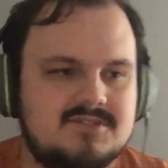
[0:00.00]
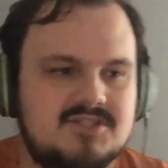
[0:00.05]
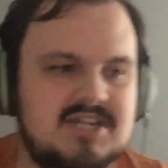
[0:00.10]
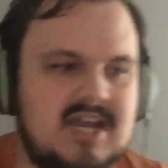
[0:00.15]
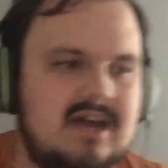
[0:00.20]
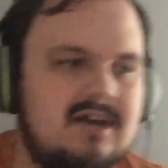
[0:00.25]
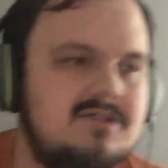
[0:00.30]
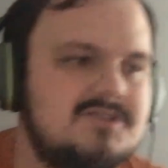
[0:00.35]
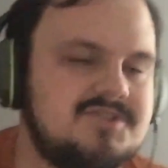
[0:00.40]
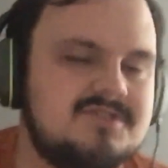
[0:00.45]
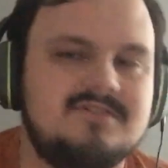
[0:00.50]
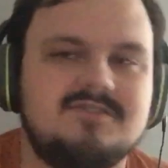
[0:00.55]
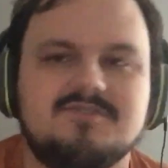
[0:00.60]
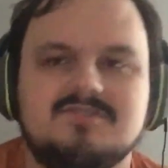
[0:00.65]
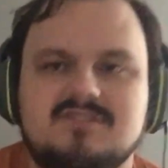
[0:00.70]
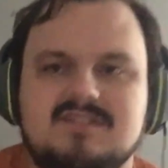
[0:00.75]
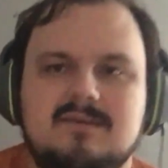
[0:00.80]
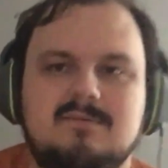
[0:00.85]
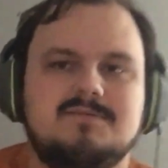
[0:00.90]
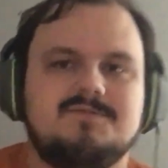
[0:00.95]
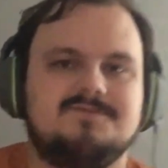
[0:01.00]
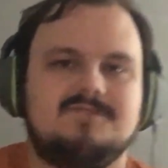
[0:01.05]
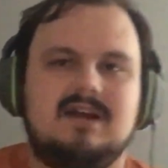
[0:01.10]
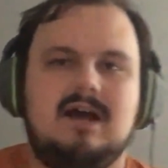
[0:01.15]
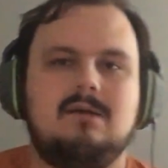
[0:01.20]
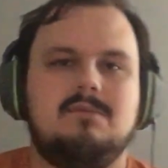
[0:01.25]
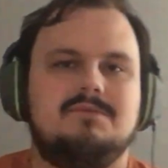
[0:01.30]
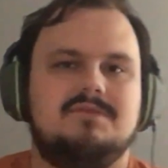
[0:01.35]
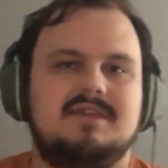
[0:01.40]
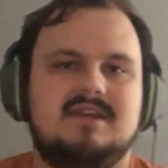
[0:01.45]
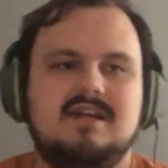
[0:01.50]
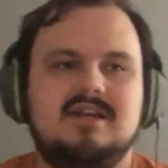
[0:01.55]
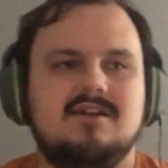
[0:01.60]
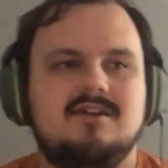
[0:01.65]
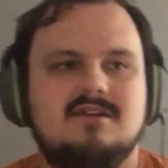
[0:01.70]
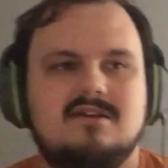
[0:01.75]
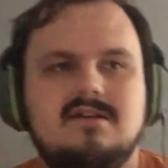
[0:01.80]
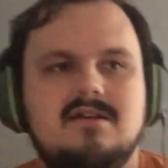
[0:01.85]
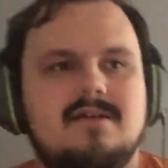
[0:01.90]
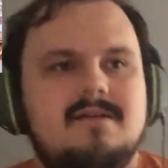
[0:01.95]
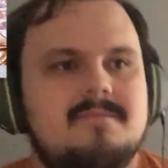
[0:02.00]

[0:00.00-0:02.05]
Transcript: challenge Lil Sims for Album of the Year,